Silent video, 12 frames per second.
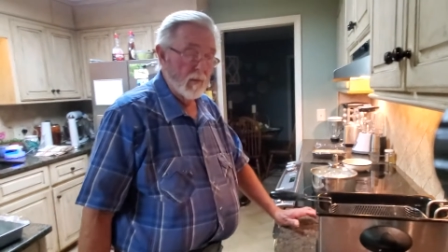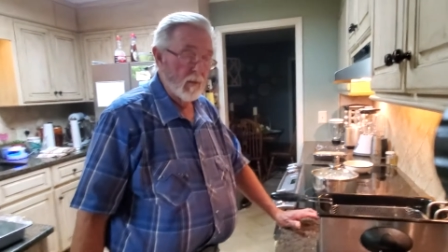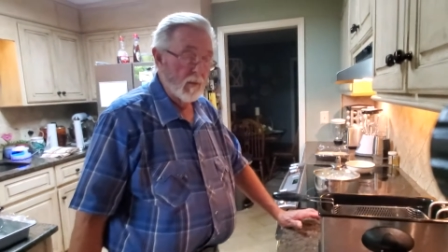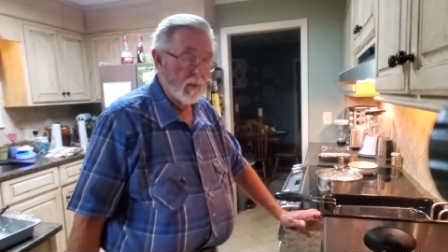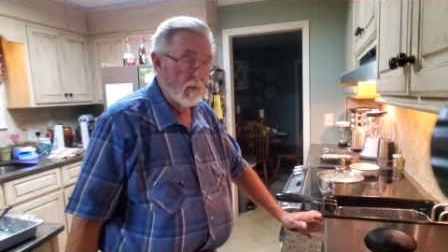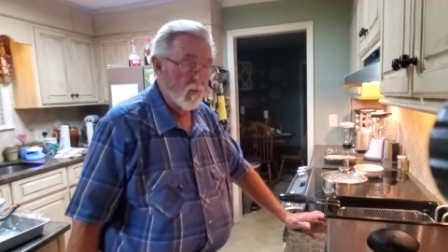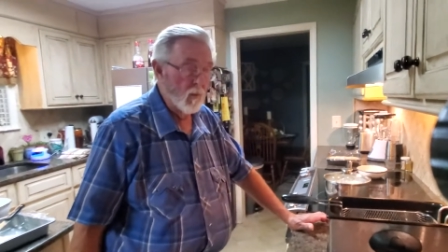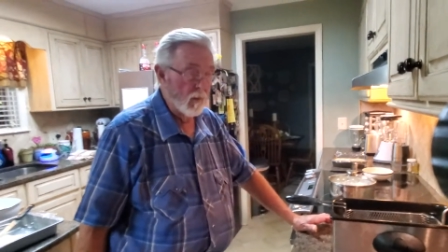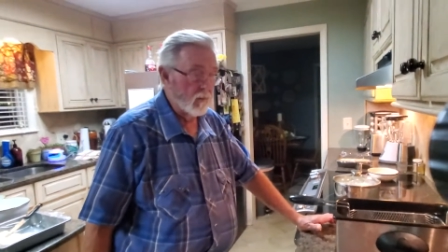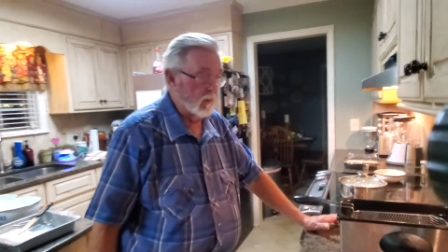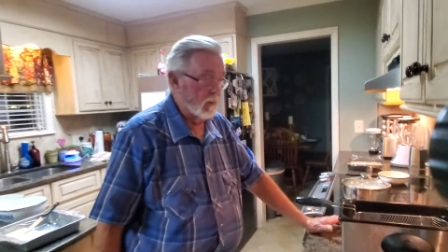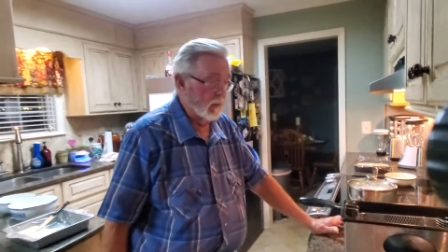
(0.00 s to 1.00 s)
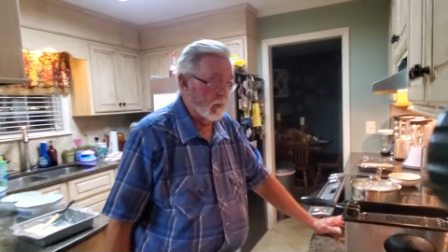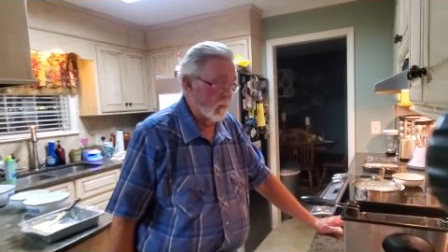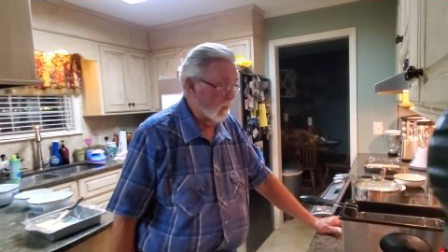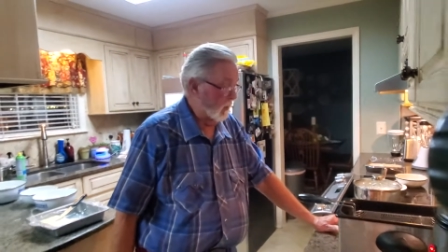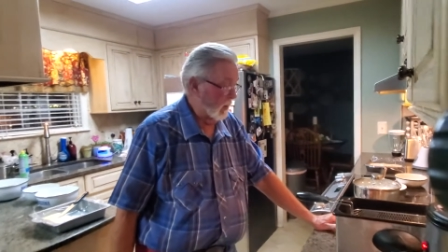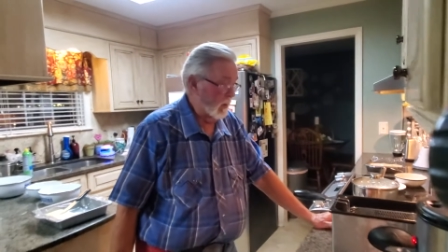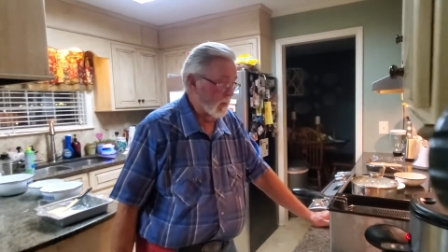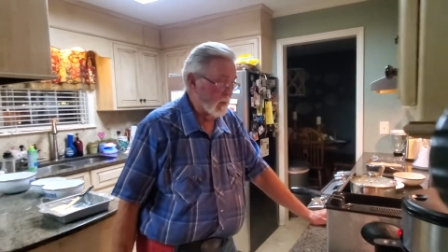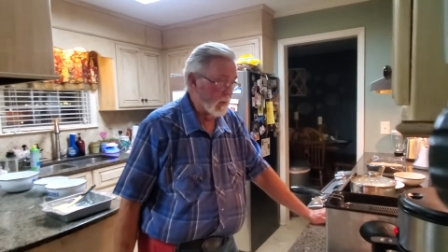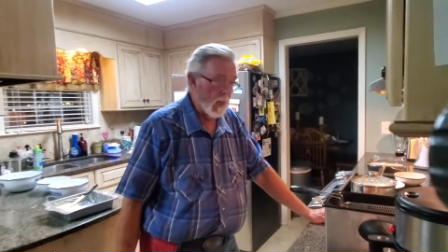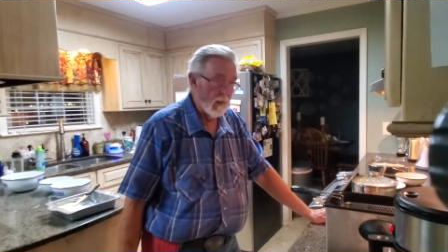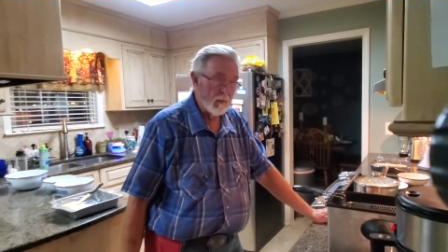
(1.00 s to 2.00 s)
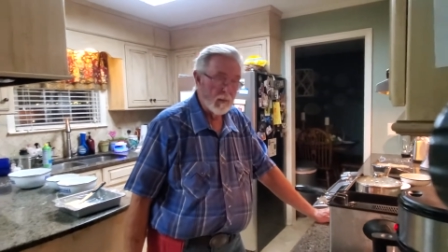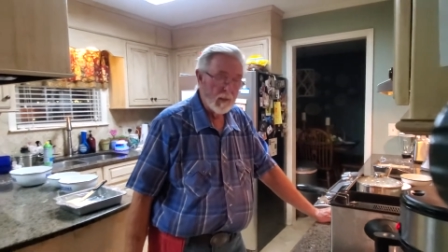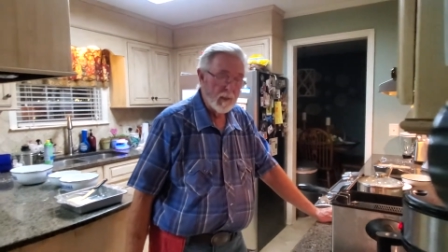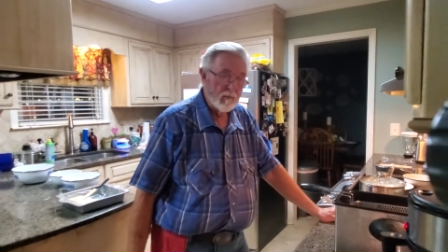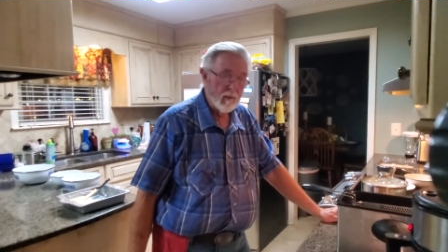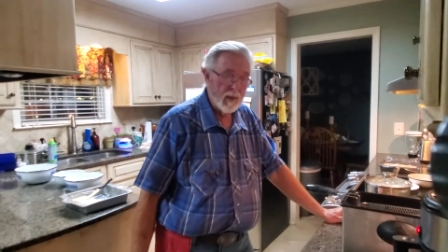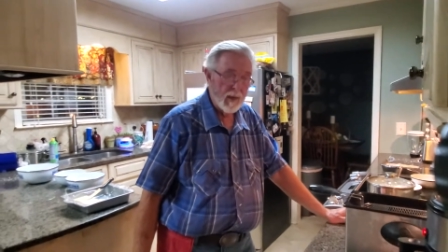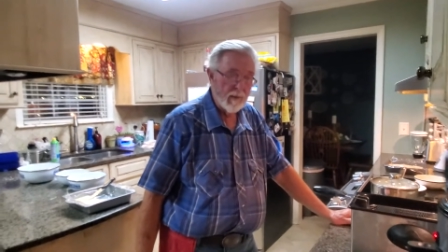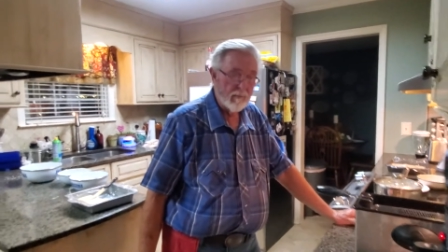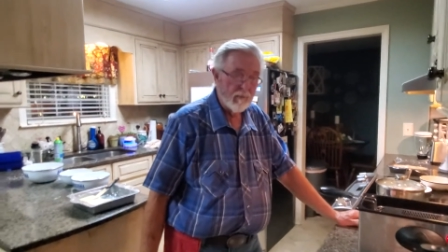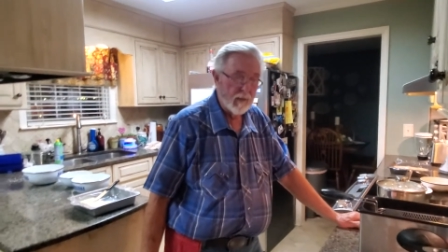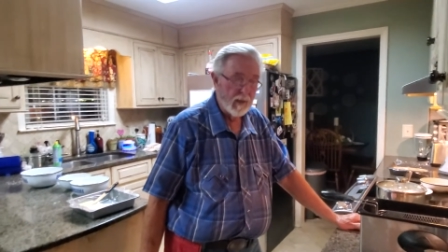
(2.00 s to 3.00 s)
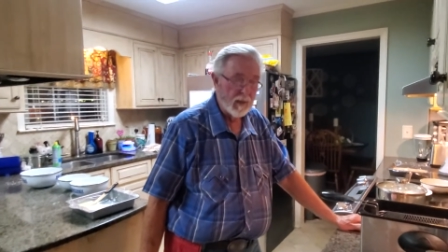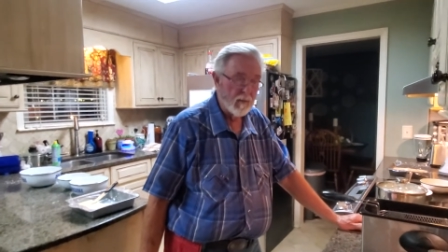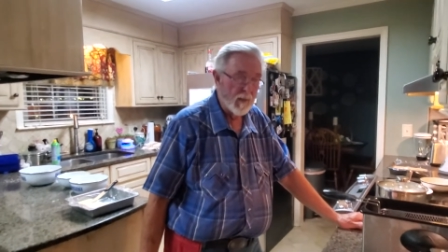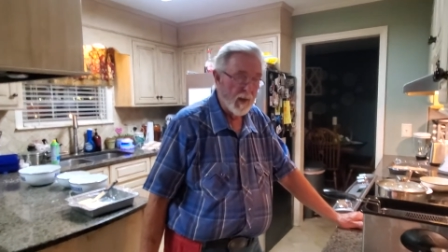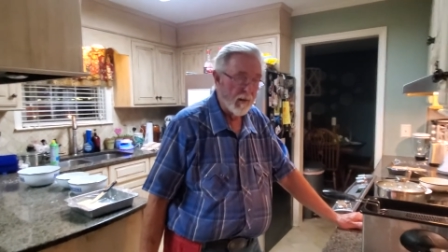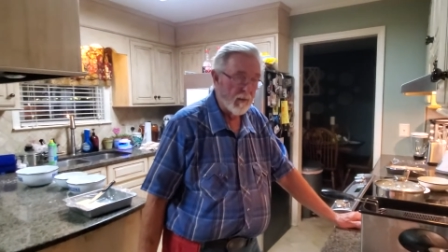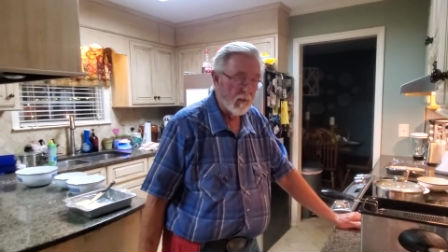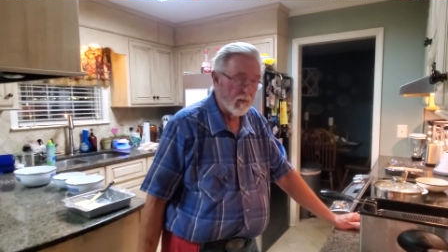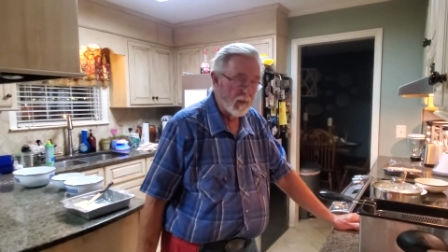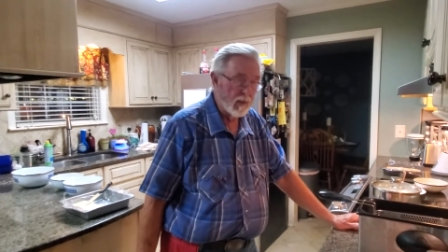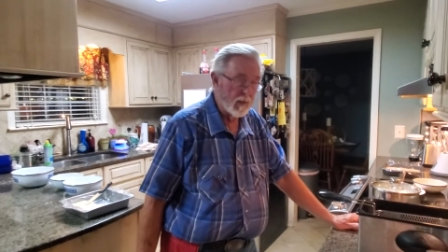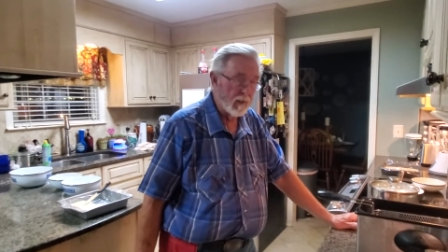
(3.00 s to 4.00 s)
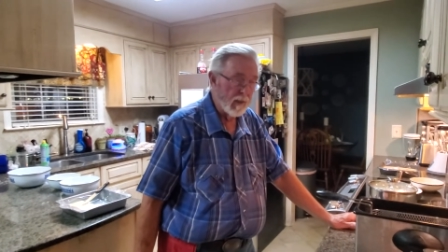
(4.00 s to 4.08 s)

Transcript: you do want to uh, salt these right after they come out of the grease.